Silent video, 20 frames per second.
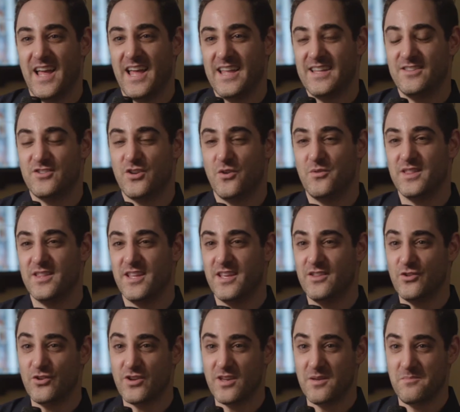And so
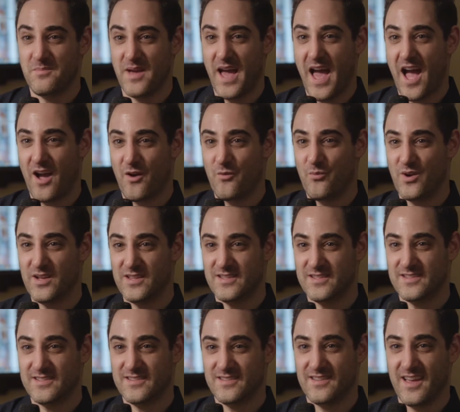in looking back,
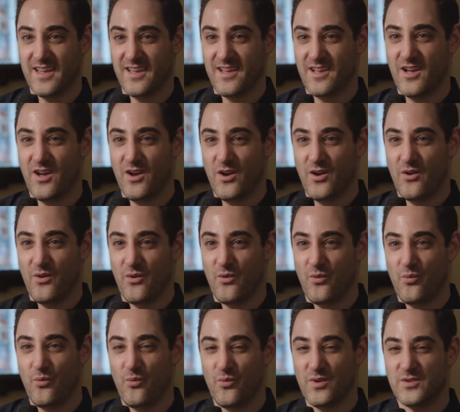
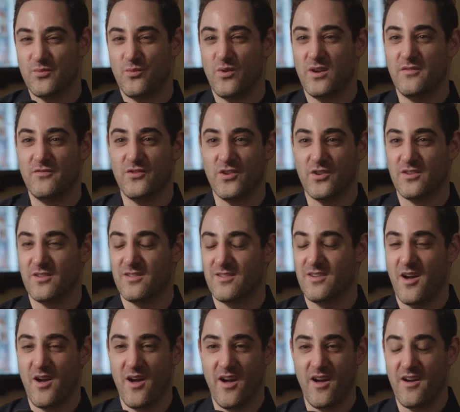what's one of your
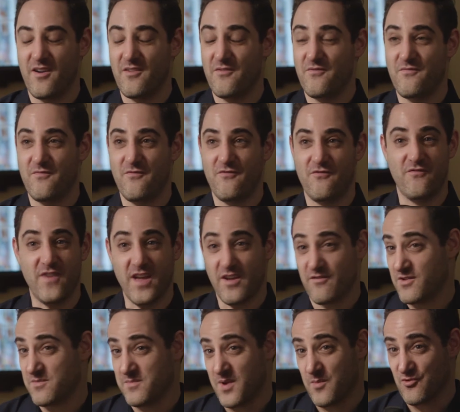
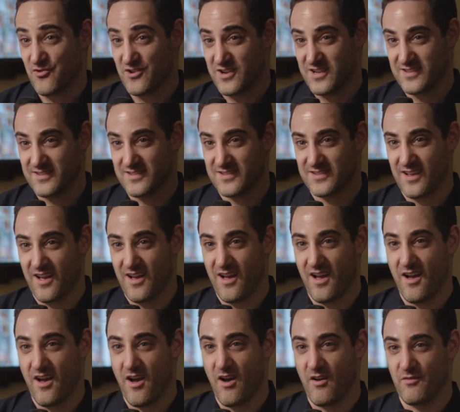favorite memories
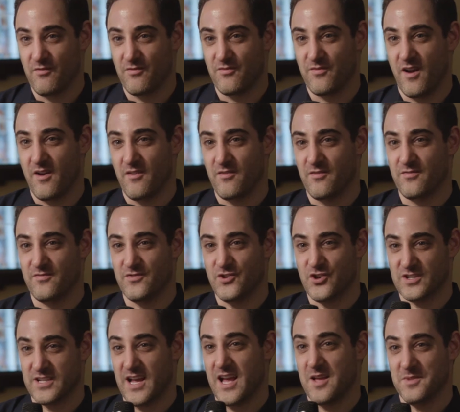of
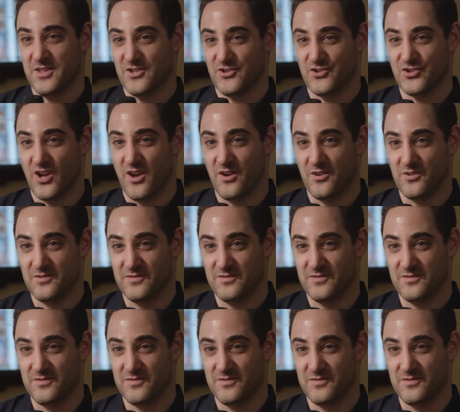your time in the show?